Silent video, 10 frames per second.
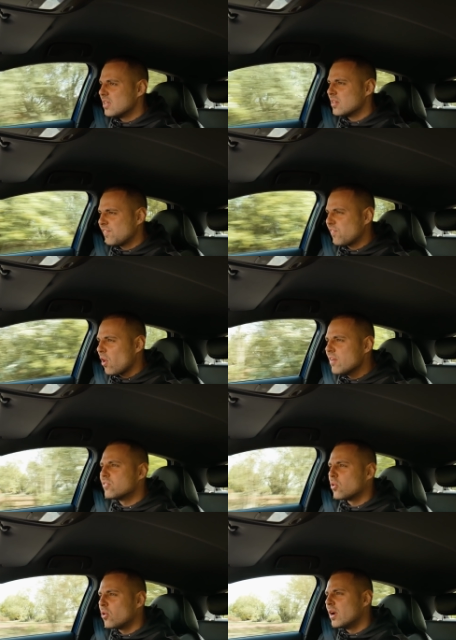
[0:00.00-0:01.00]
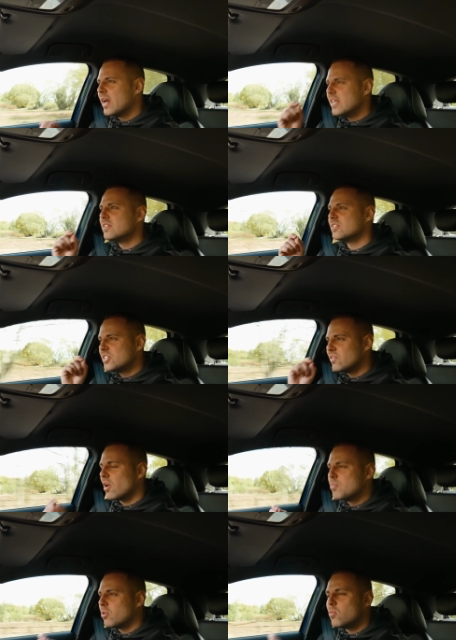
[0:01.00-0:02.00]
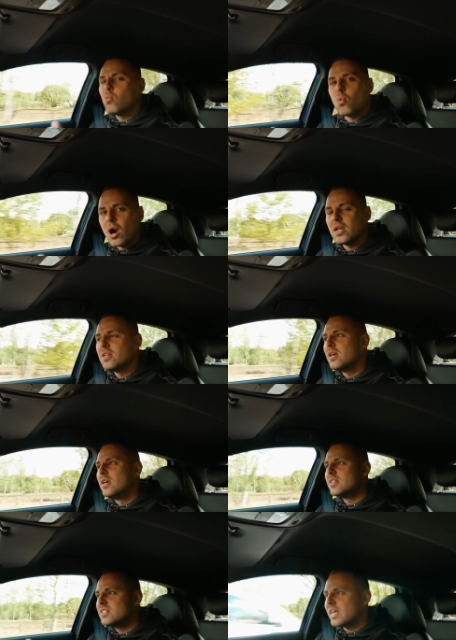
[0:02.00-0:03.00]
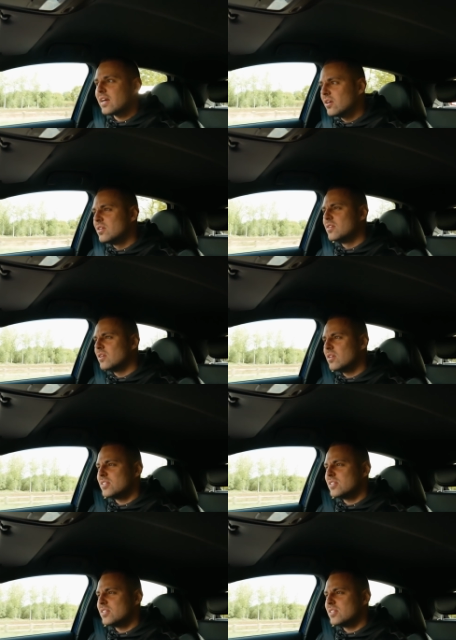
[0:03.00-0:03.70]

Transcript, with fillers: the five door is 0.1 second,